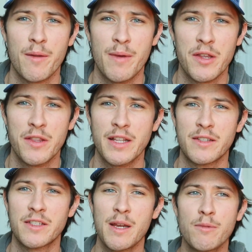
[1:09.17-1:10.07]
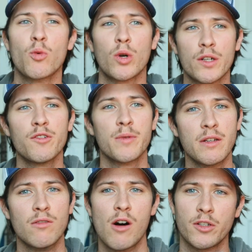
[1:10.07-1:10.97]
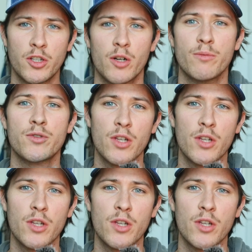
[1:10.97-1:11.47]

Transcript: a method that seemed to work for me long term.